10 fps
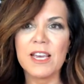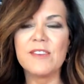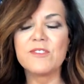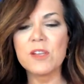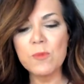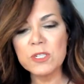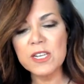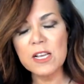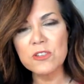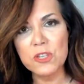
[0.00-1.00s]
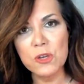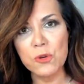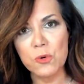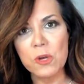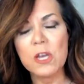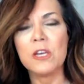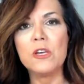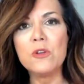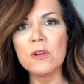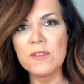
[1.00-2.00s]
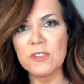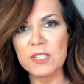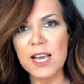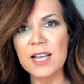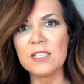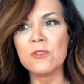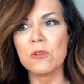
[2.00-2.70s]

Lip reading: If someone tells you you don't have the talent